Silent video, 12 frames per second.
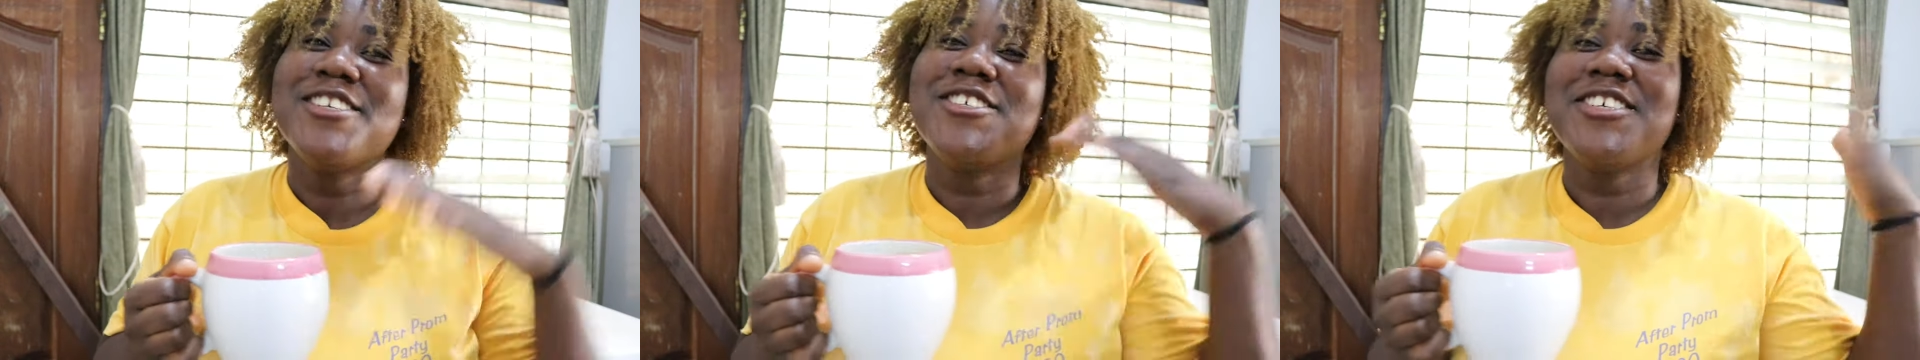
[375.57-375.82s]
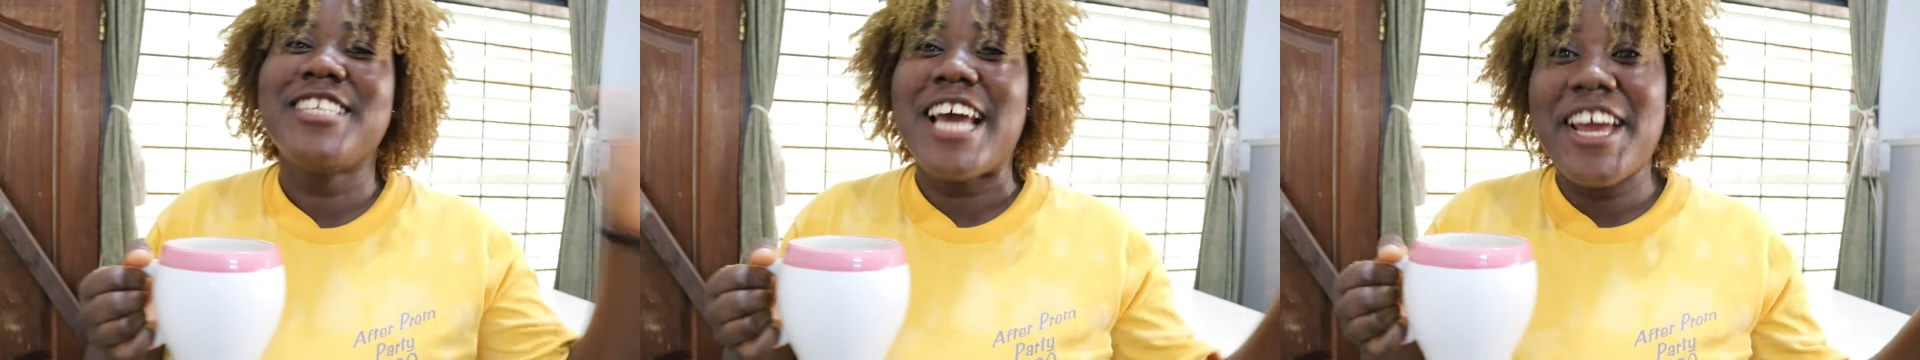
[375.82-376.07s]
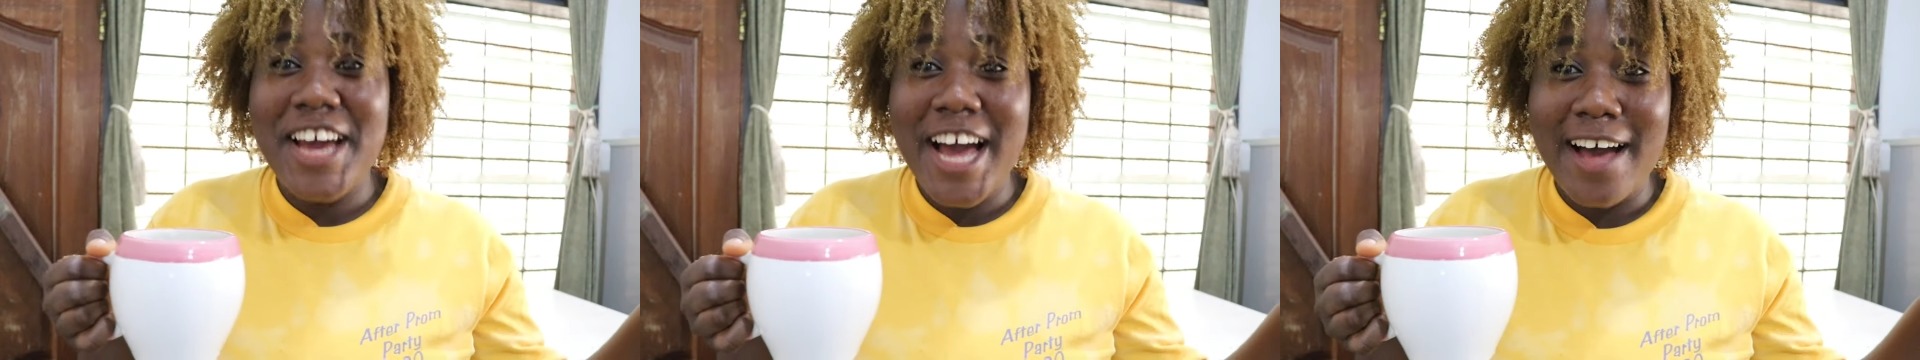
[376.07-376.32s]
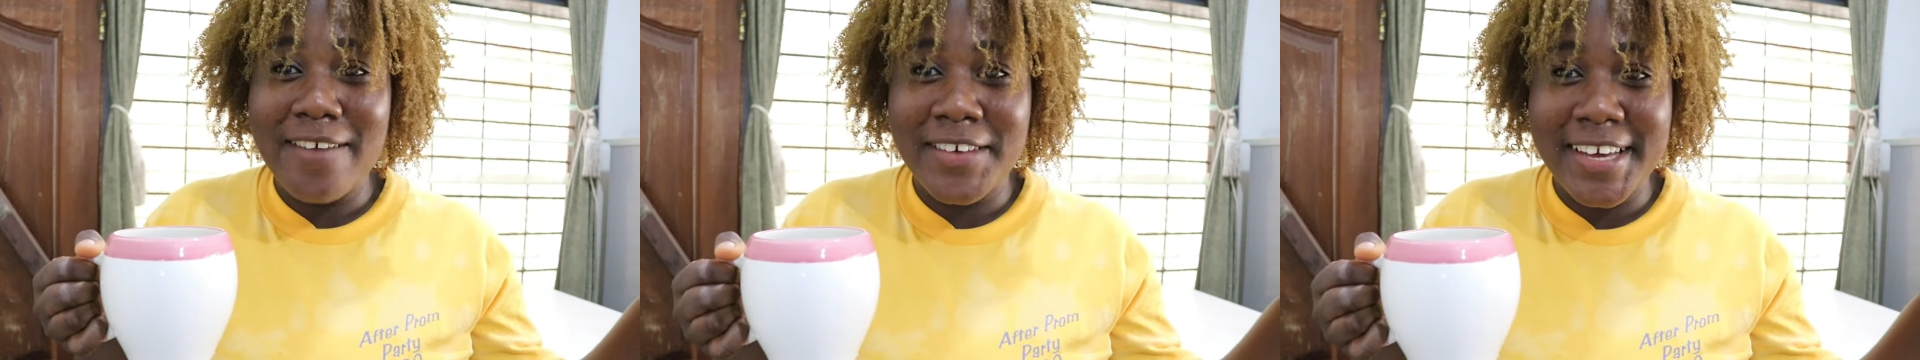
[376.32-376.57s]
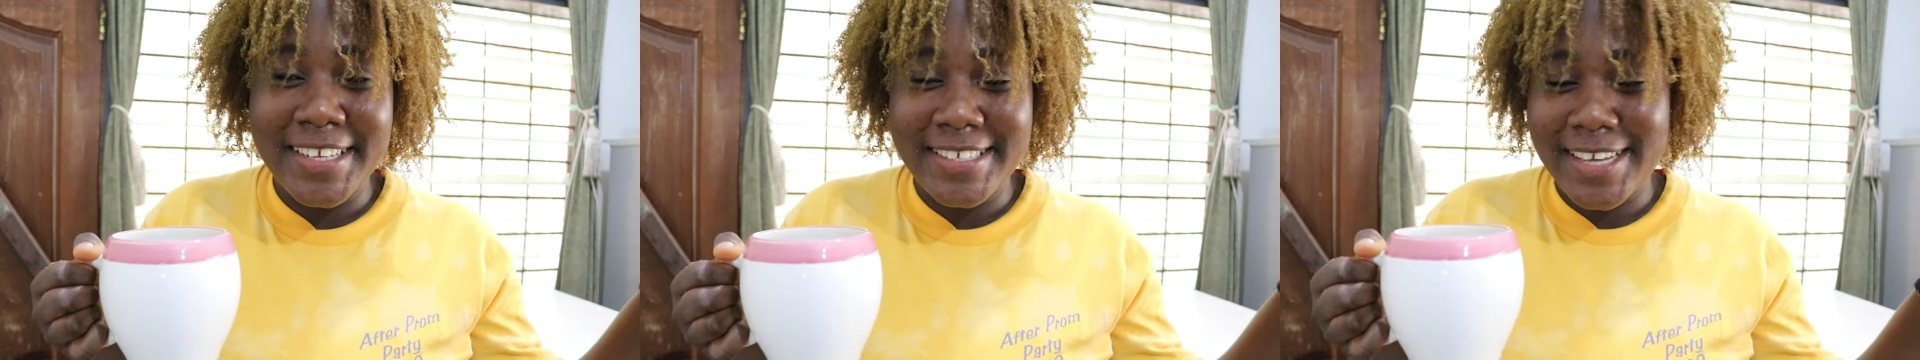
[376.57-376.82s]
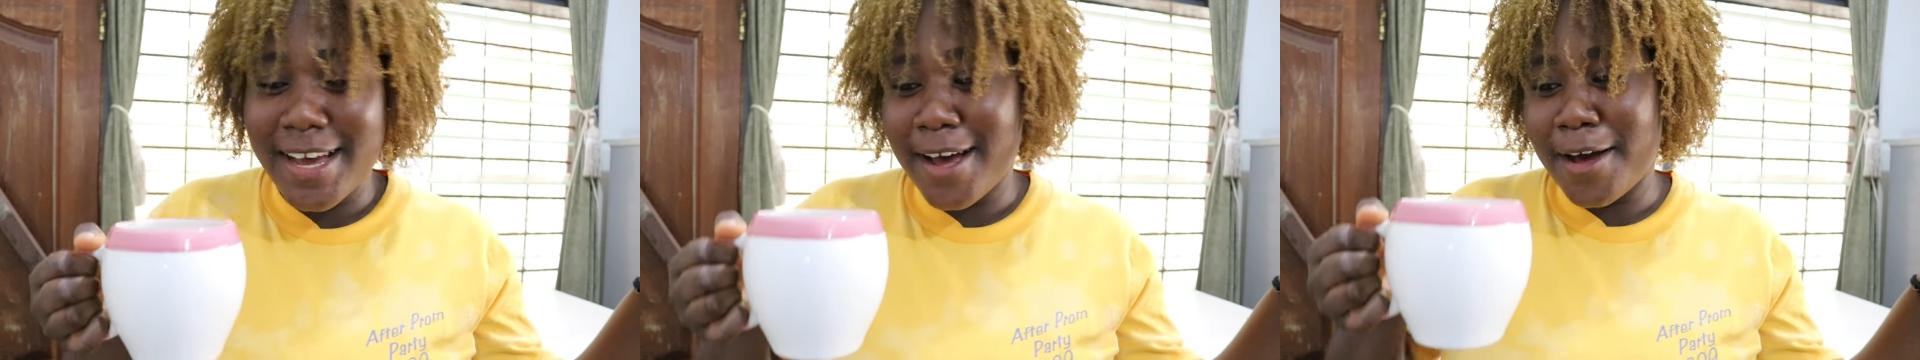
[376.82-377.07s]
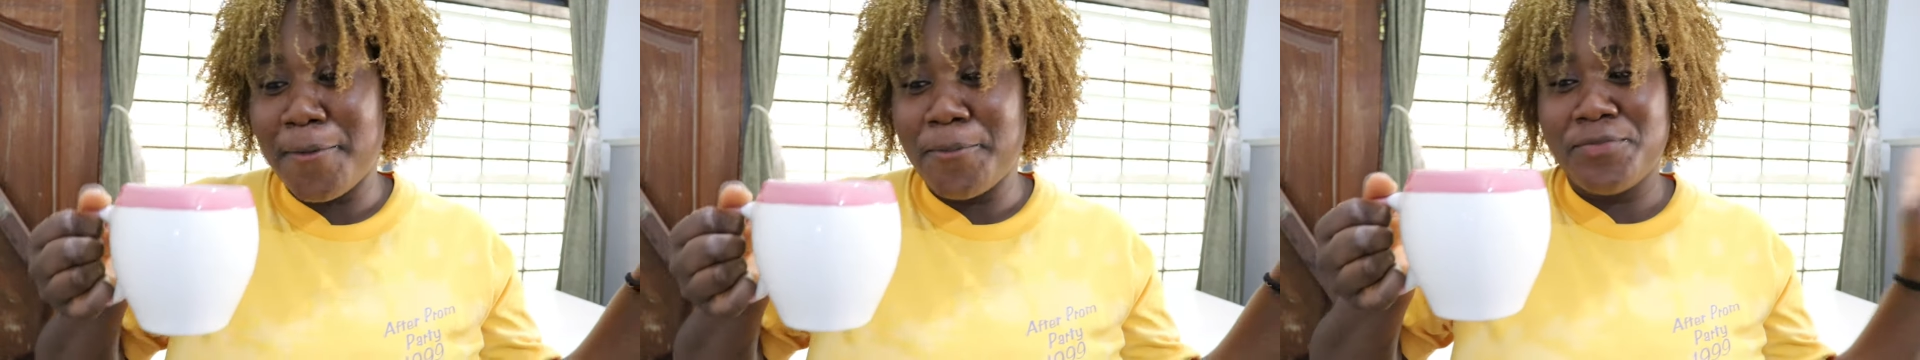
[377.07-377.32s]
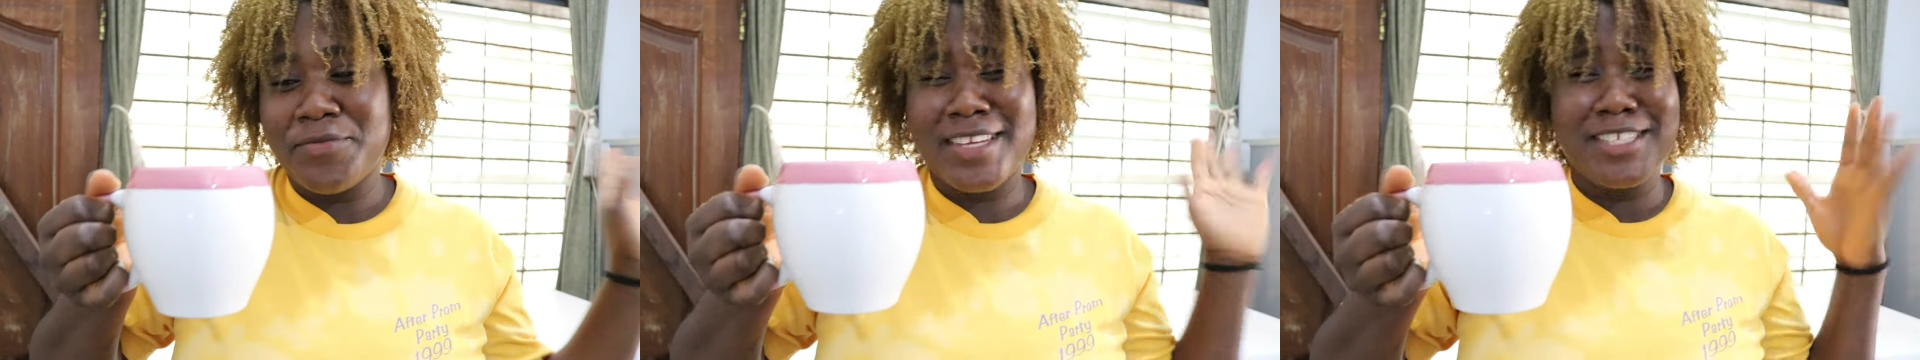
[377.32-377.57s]
So there you have it.
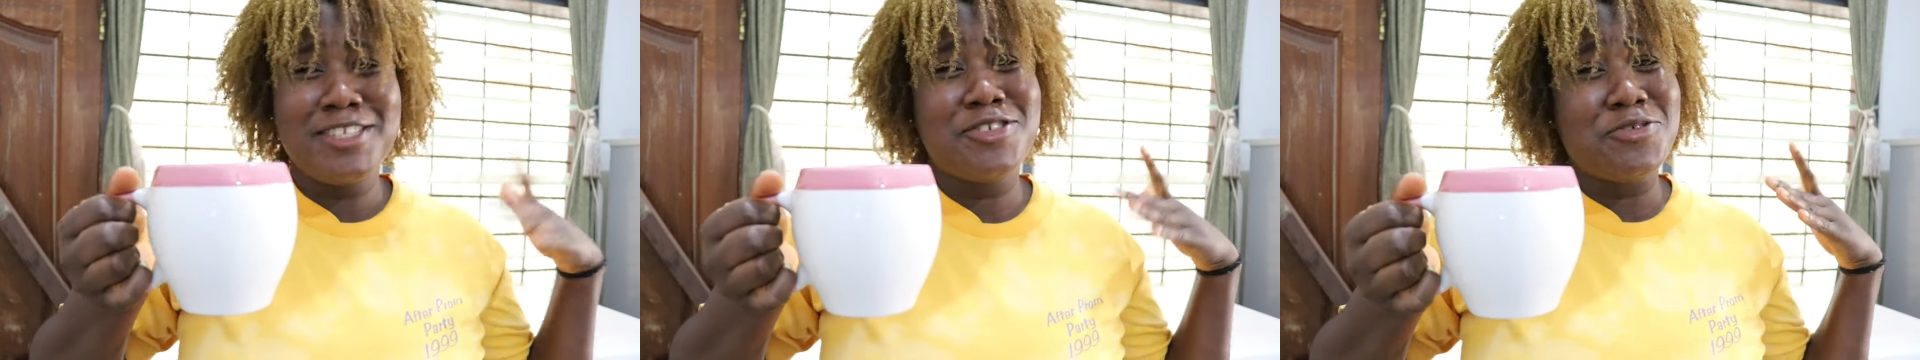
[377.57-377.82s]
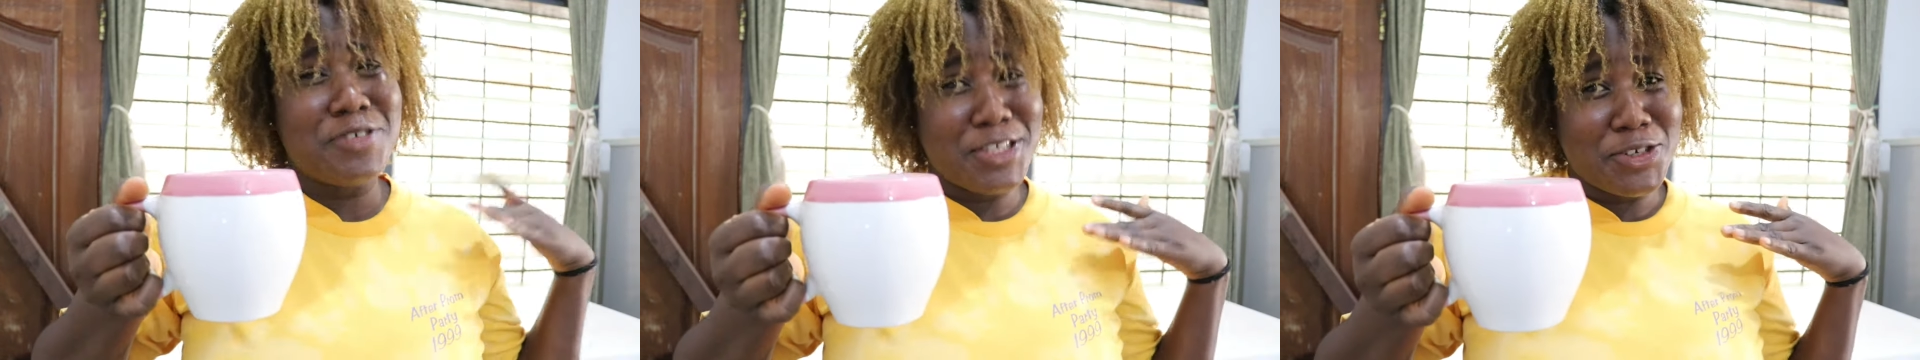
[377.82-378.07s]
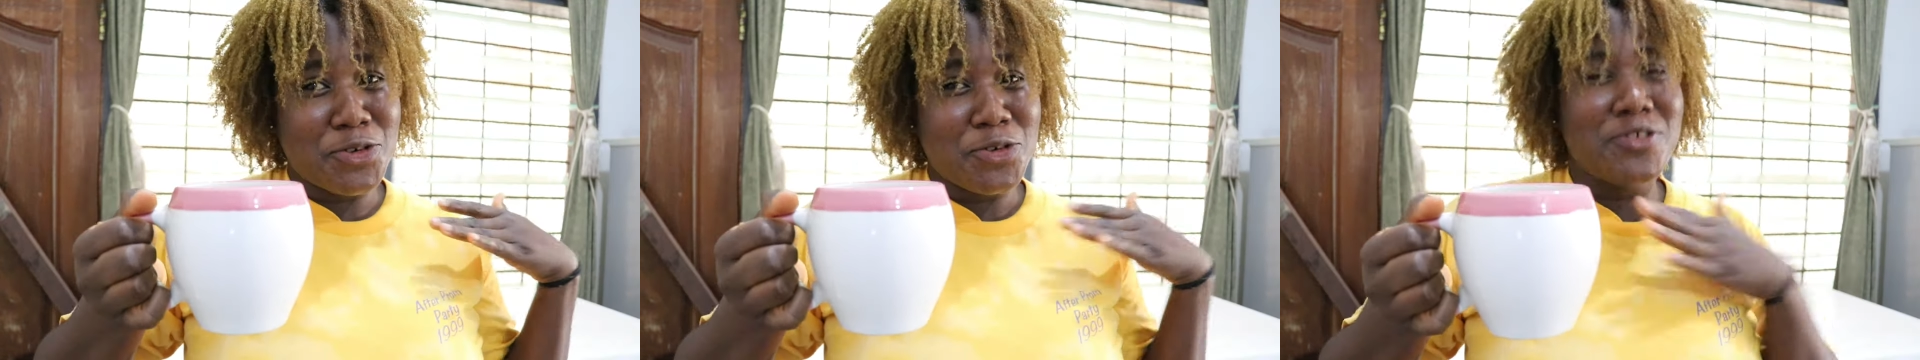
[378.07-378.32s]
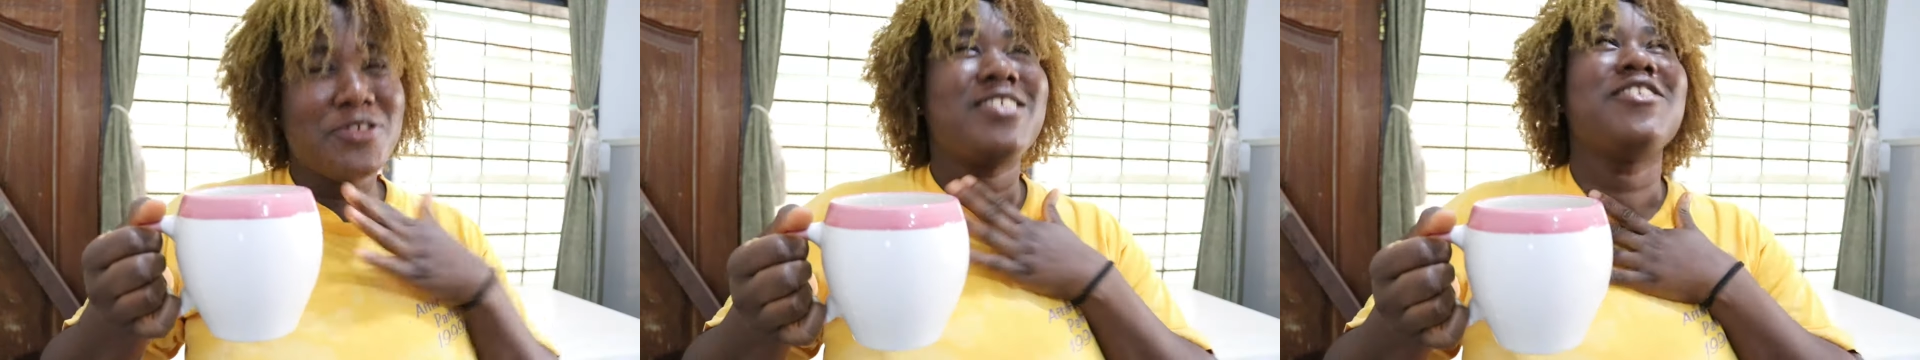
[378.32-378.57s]
This is really cool.